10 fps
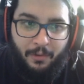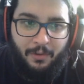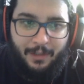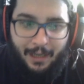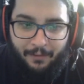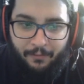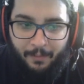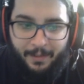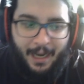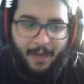to start
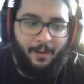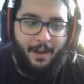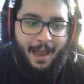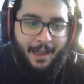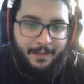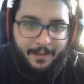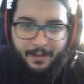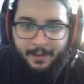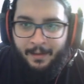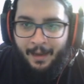from the Iron Hands,
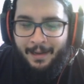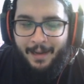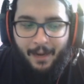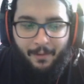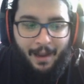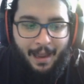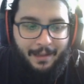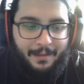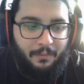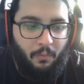and the Iron
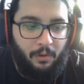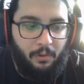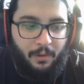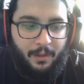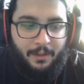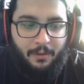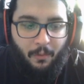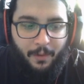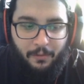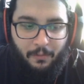Hands warlord is
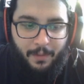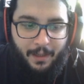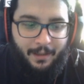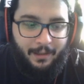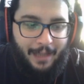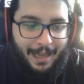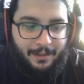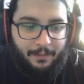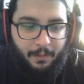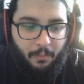going to be the
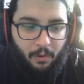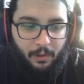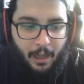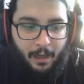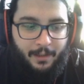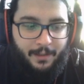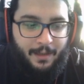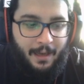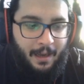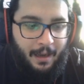last of the Morlocks,
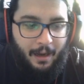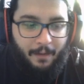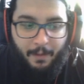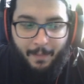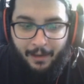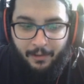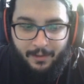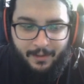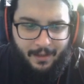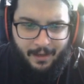
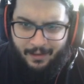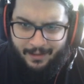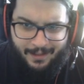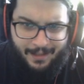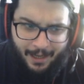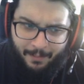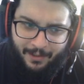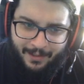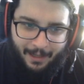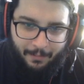Vermanus
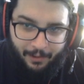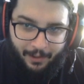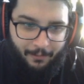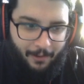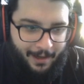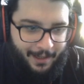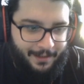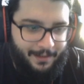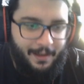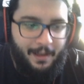Cybus, I believe,
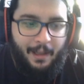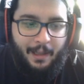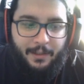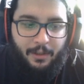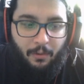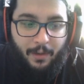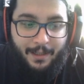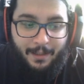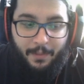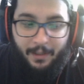right? So
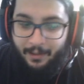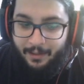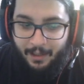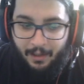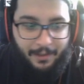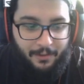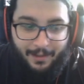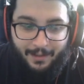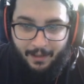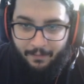his ability, as you
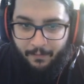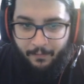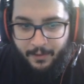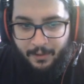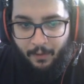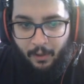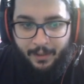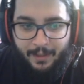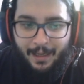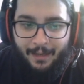can see, first of all,
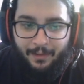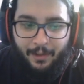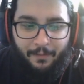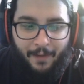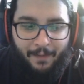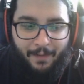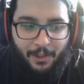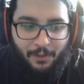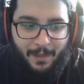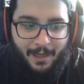he's got 35
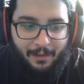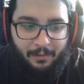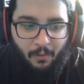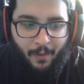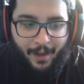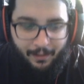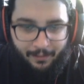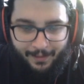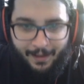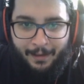HP and low health.
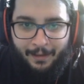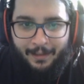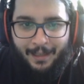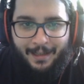That's